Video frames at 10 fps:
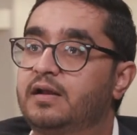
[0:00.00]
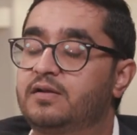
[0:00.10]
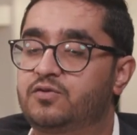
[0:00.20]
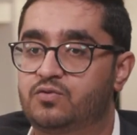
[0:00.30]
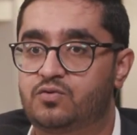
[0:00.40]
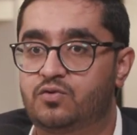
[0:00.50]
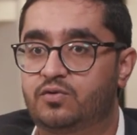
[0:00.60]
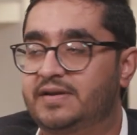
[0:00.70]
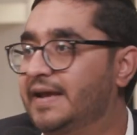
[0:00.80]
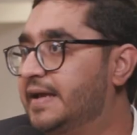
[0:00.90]
into
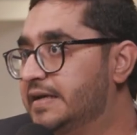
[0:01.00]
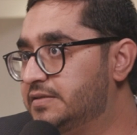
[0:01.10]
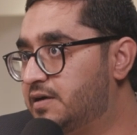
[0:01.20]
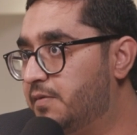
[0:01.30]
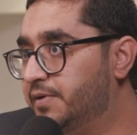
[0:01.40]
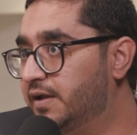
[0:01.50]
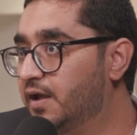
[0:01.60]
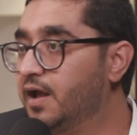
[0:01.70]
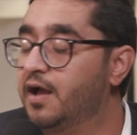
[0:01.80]
tech as a company.